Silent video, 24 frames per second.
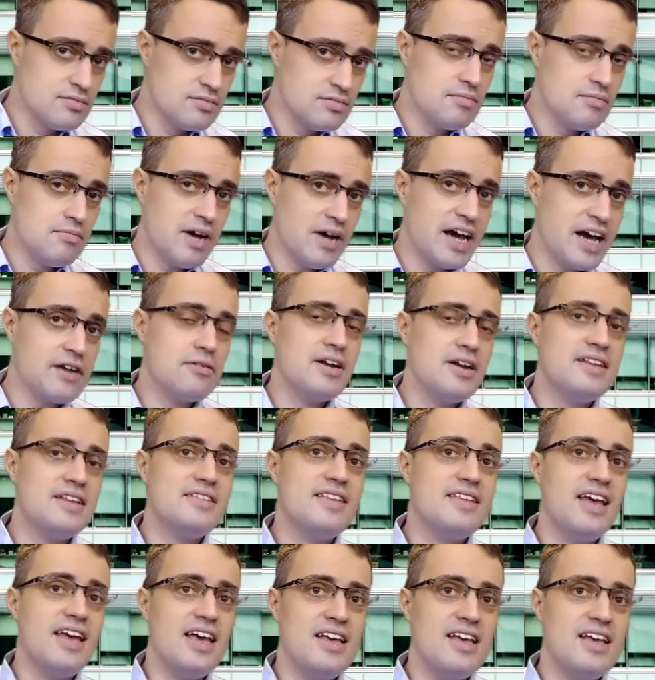migraine
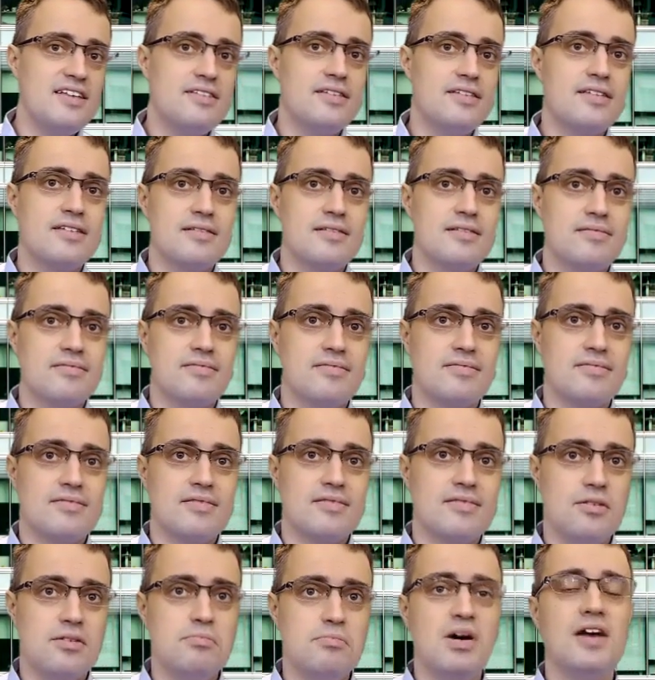days
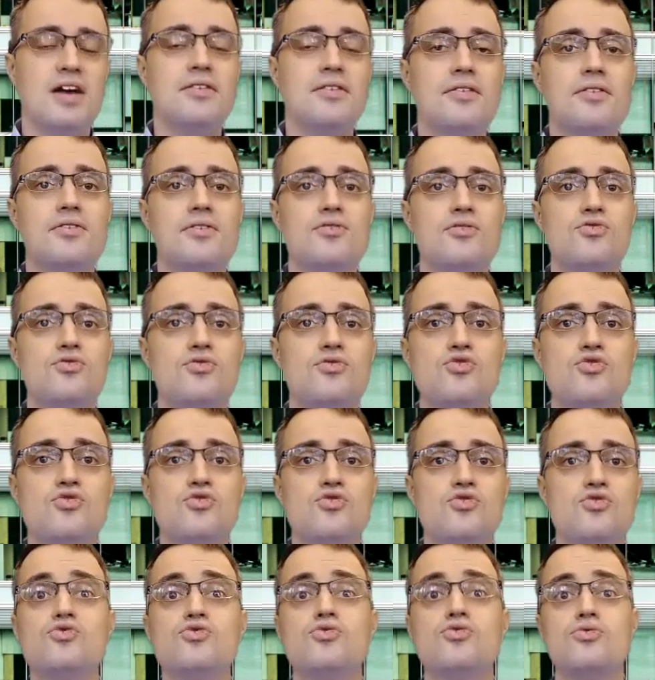a month
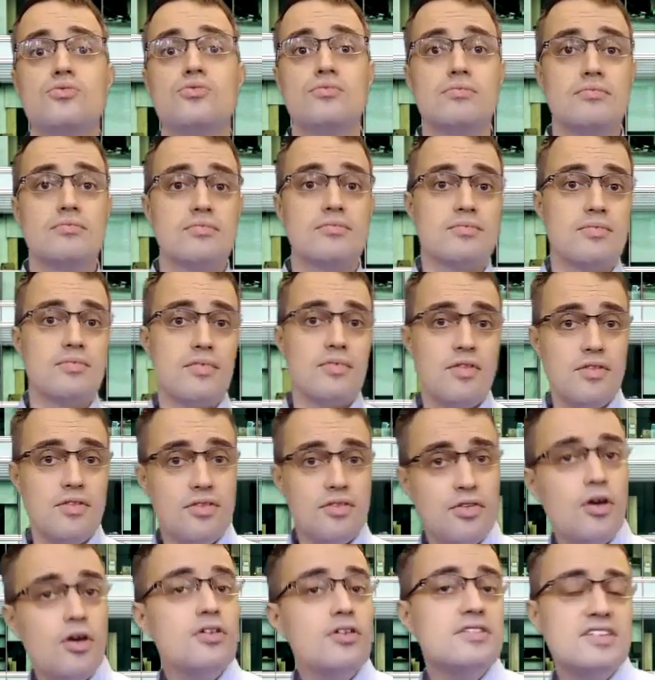to
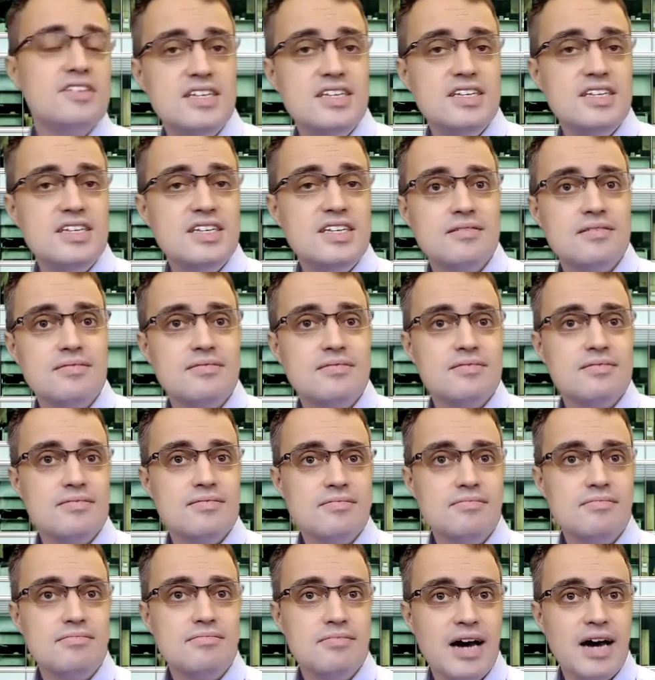30
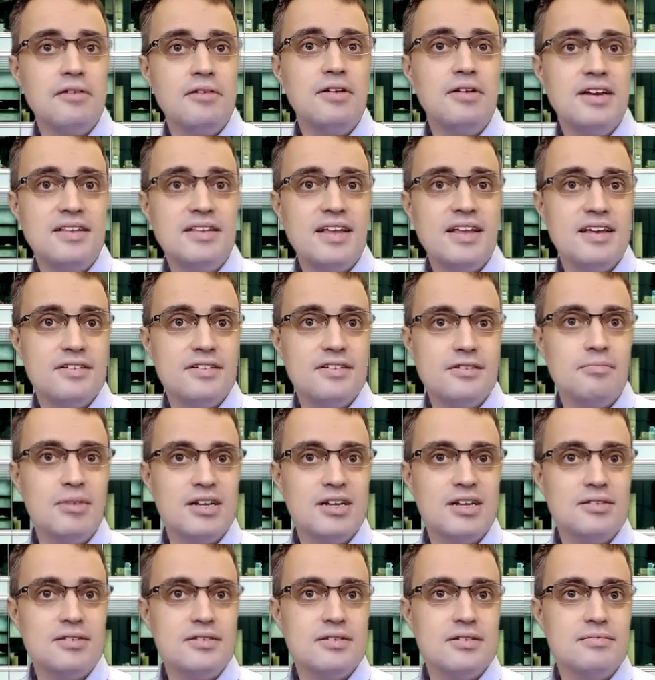migraine days a
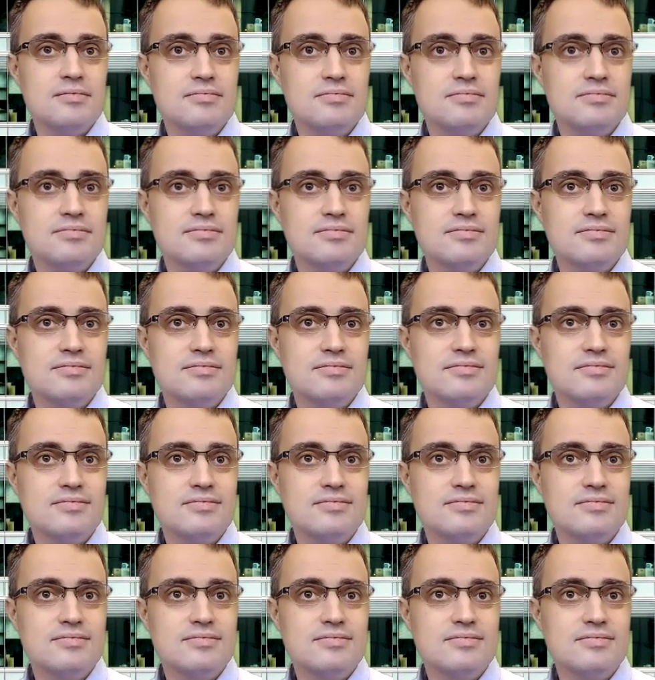month.
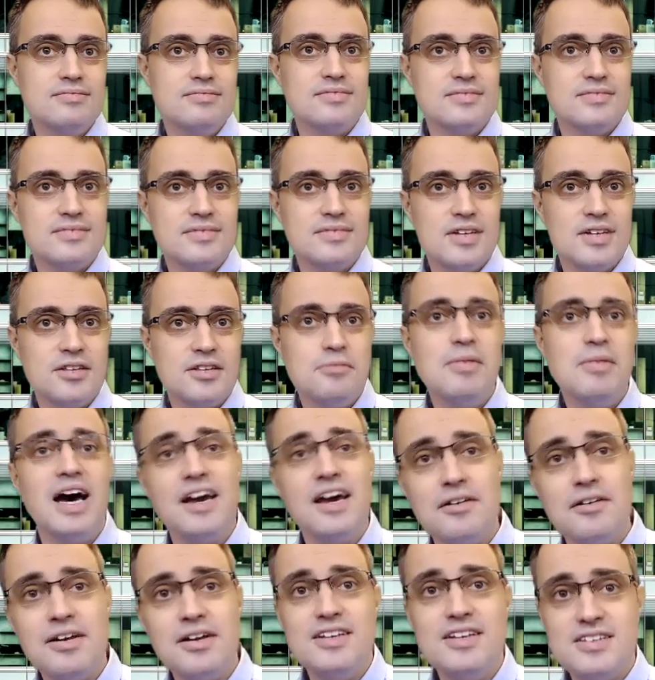And the
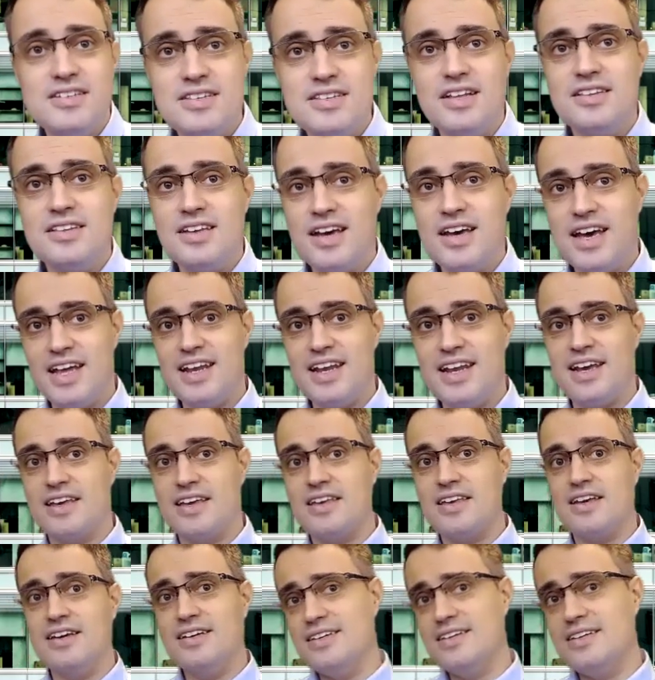migraine is not a
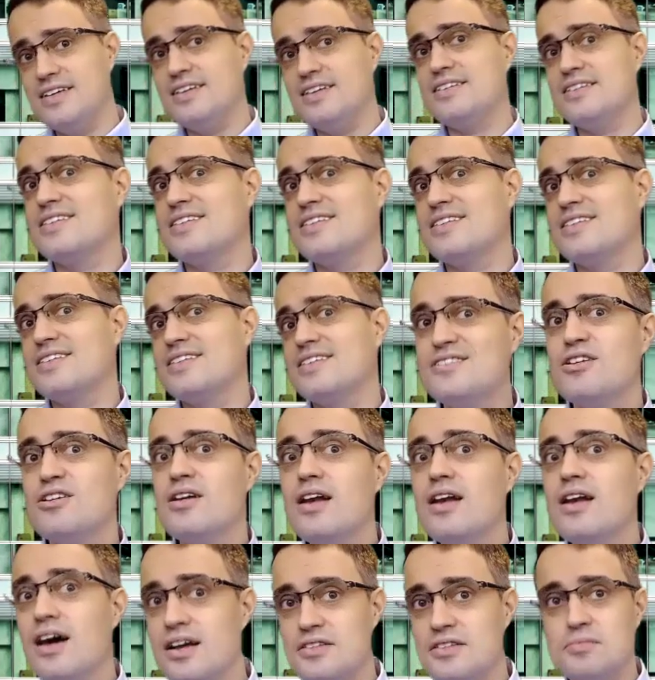headache. Huh? It's a
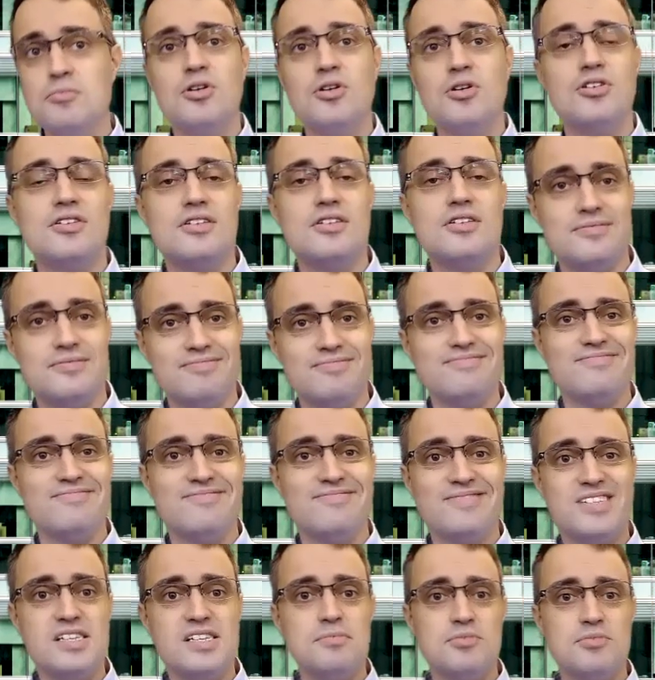lot more
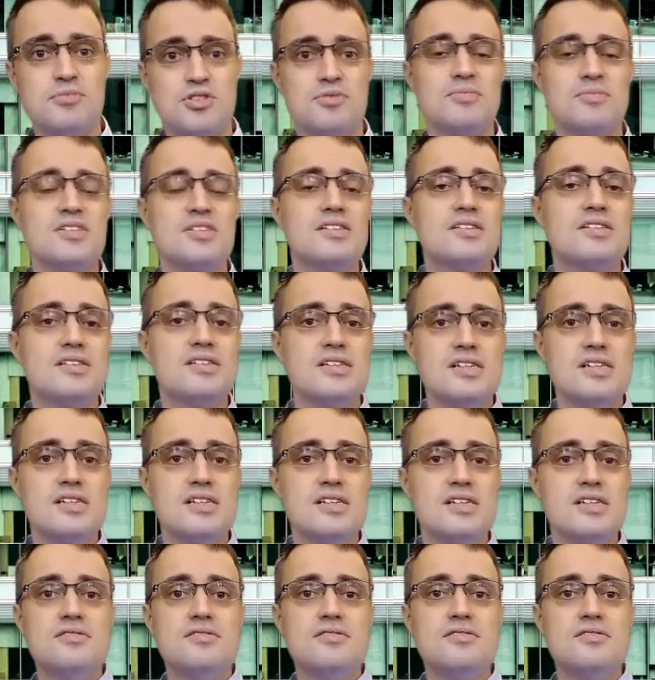symptoms. It's the